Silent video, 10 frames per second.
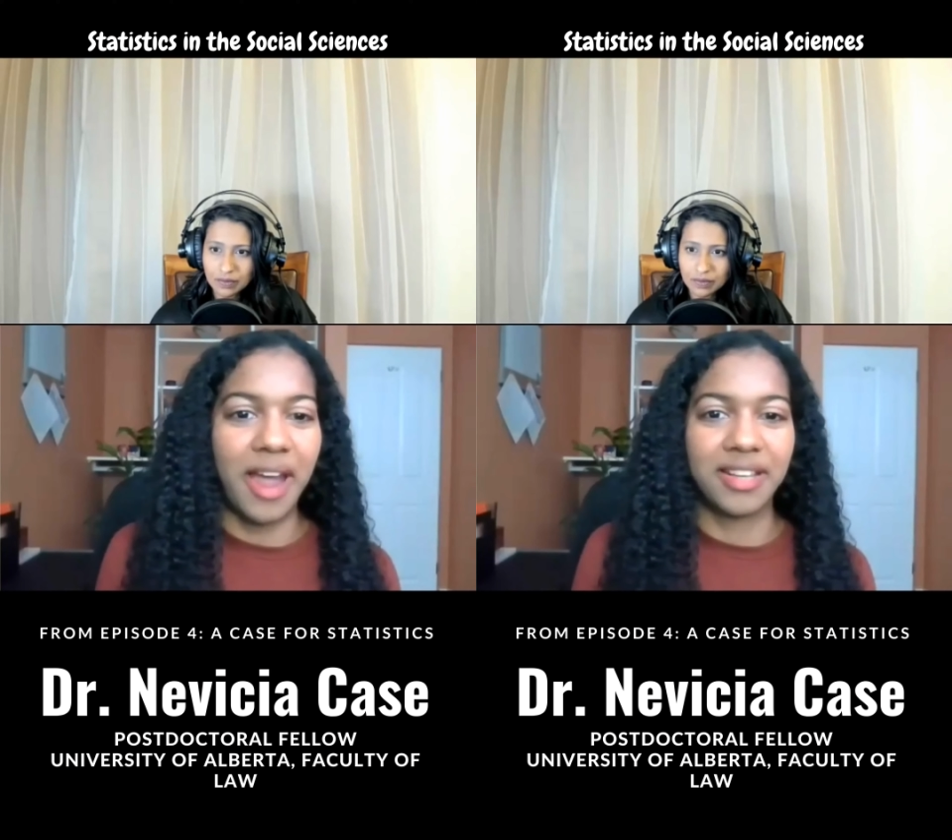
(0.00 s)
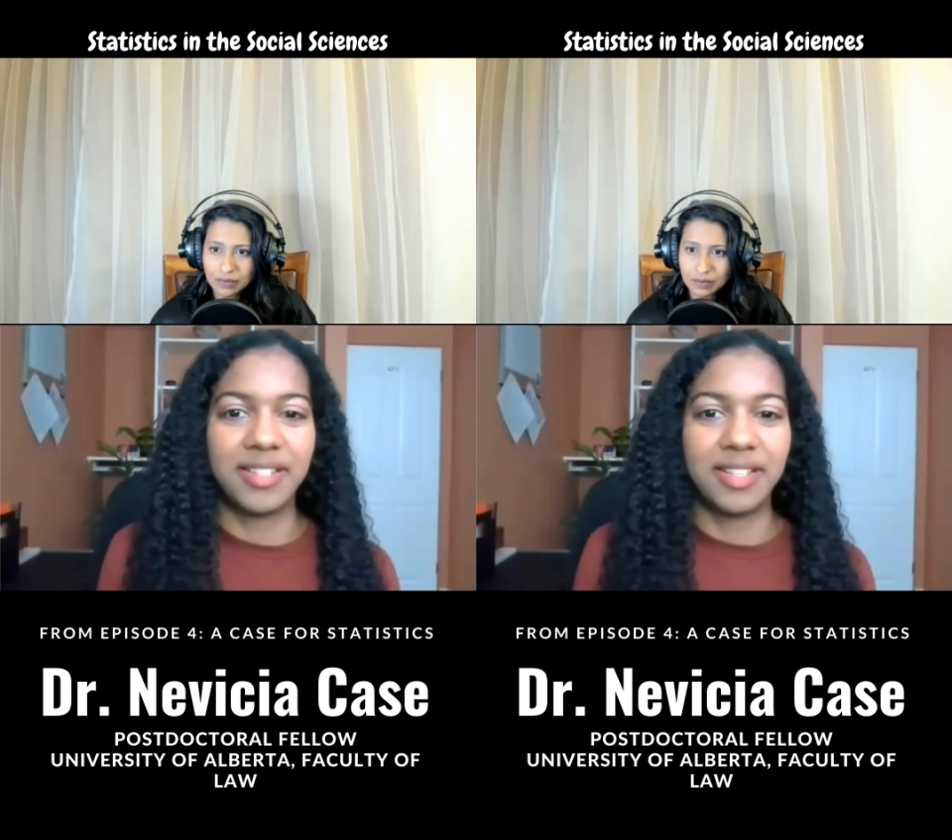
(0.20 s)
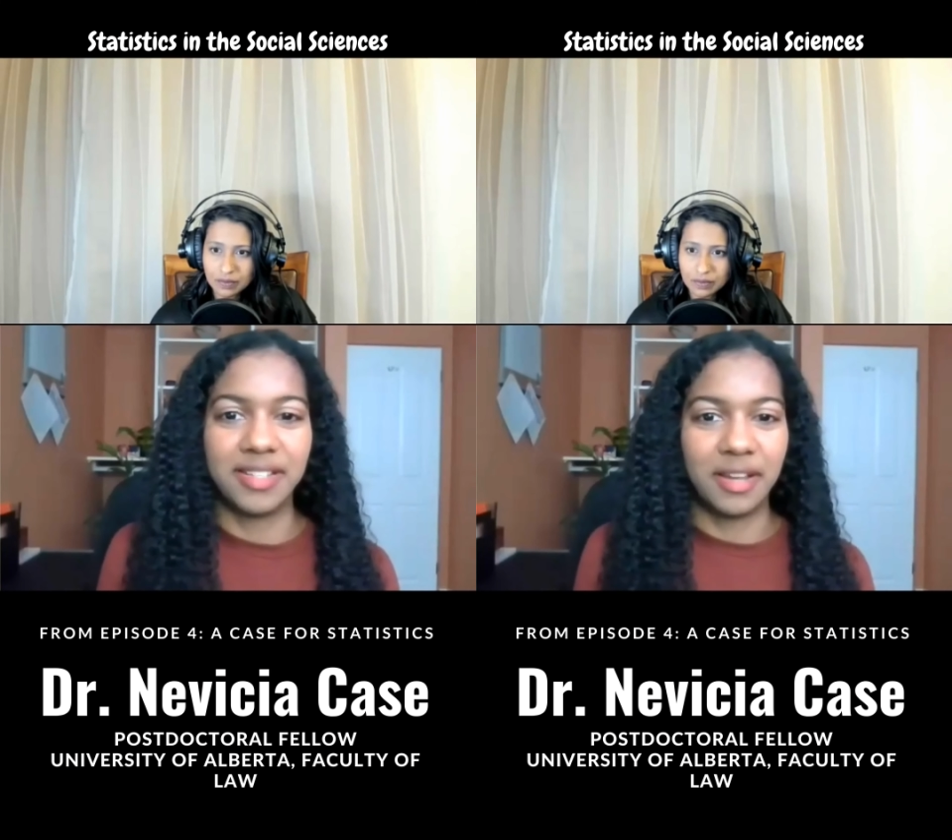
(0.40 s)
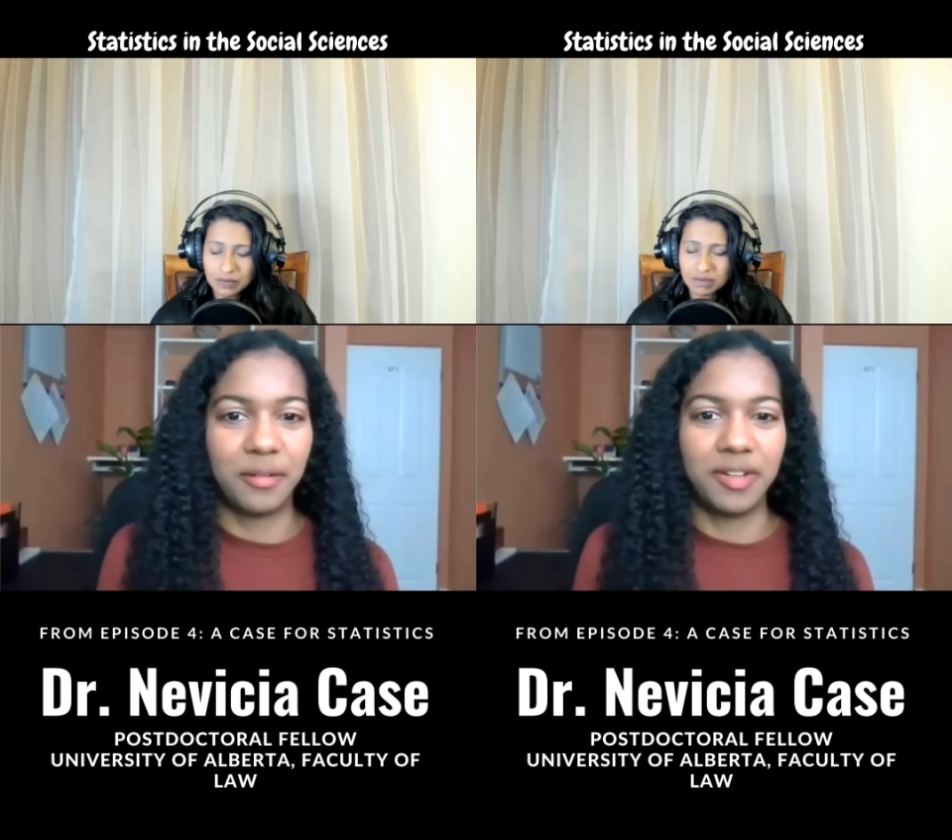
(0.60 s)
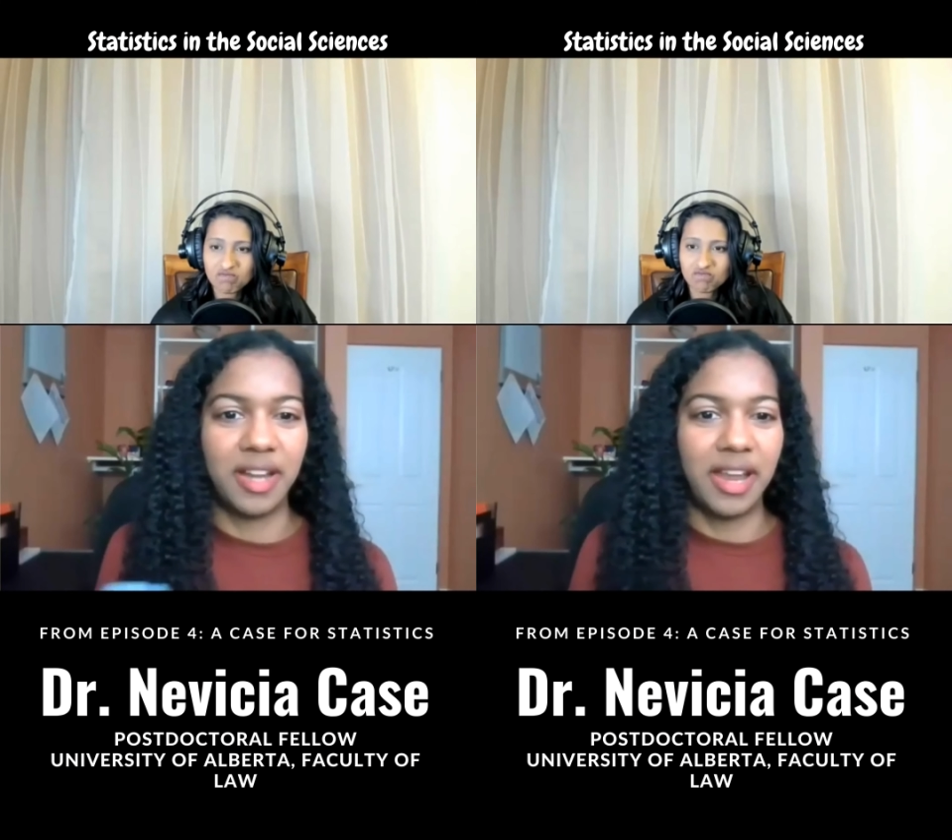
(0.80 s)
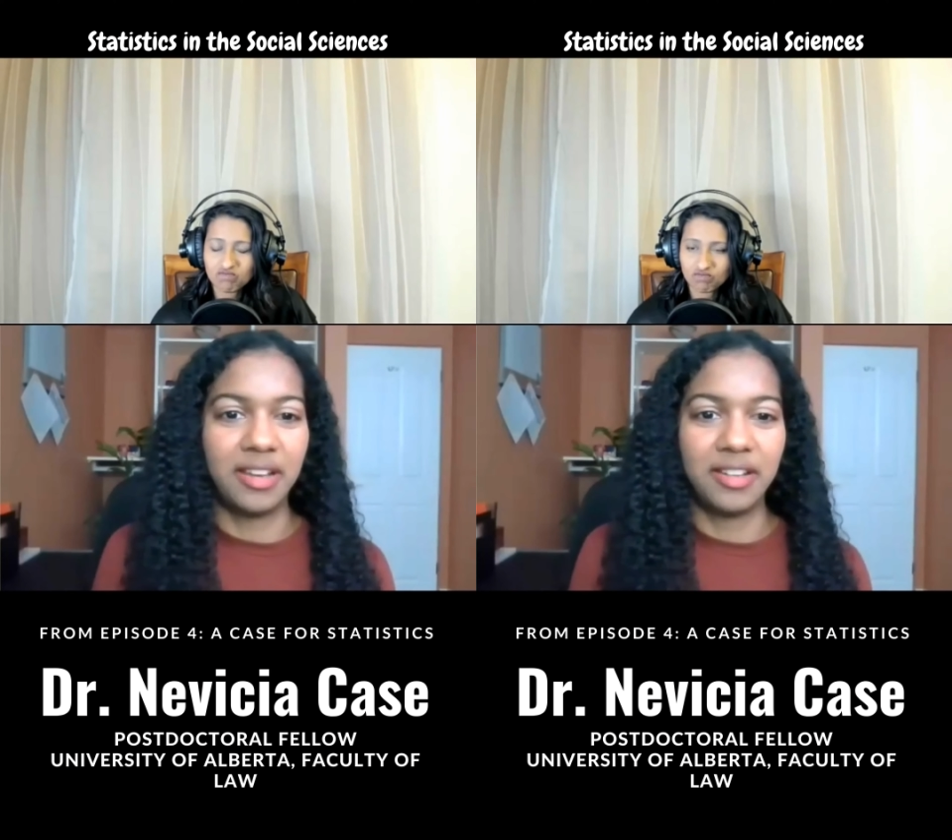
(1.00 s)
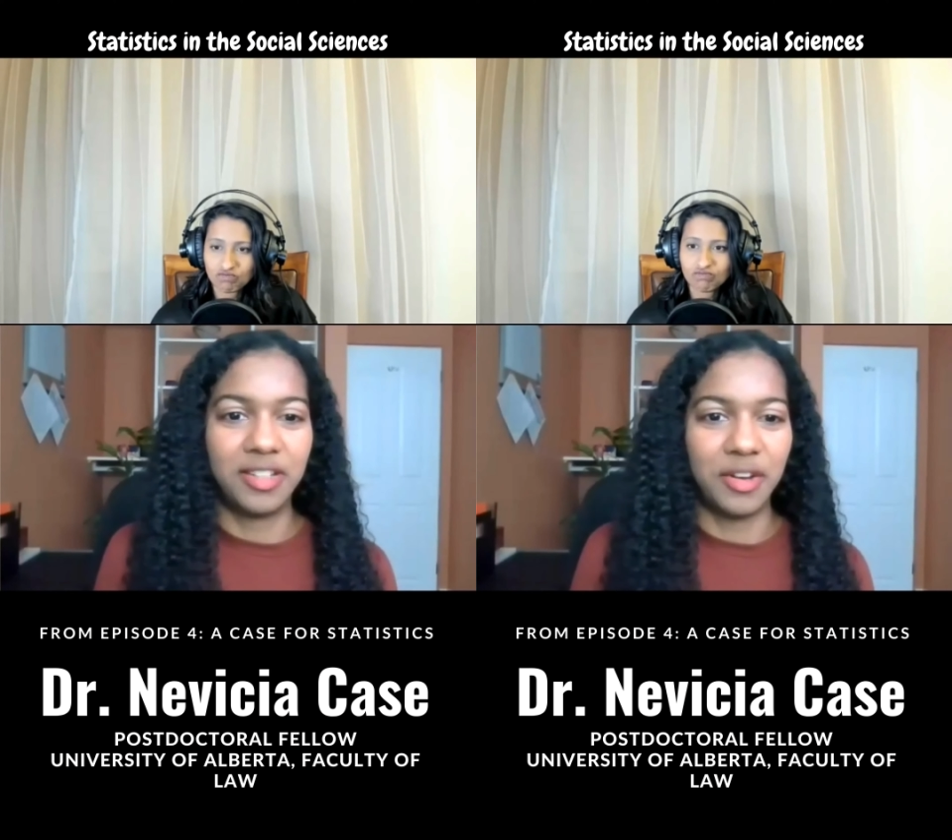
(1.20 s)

practices that were done